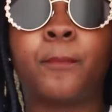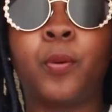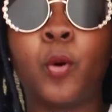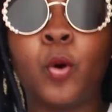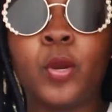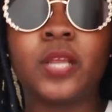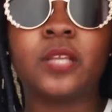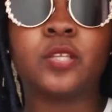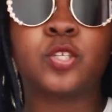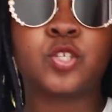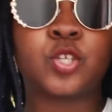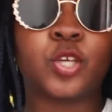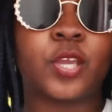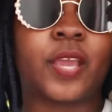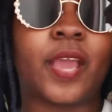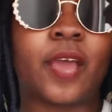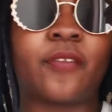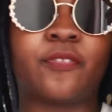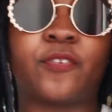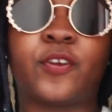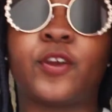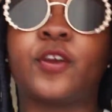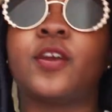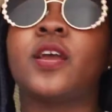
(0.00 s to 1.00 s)
putting
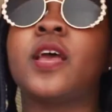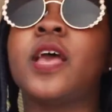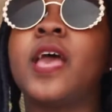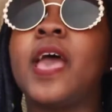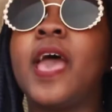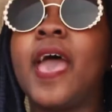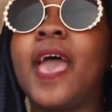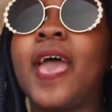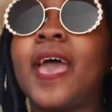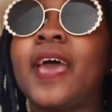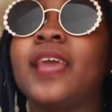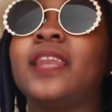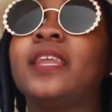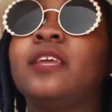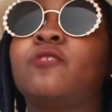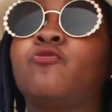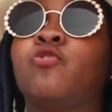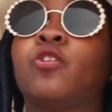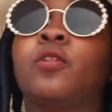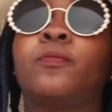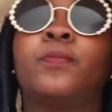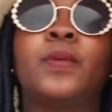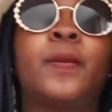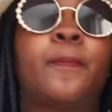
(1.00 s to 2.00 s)
together, and it
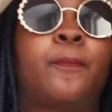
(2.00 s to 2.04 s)
will be